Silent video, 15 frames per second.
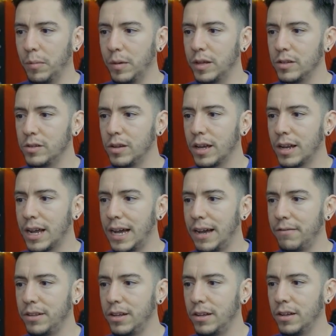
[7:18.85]
because you can
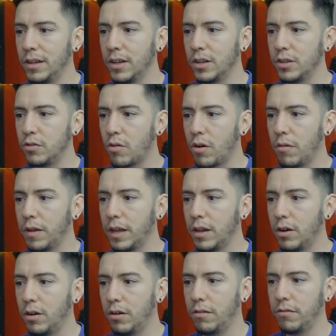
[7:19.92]
have the drawing
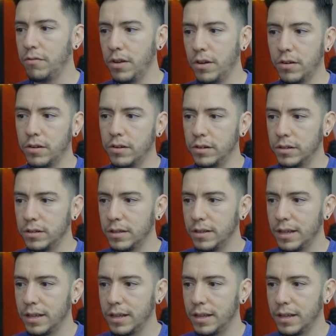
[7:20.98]
of your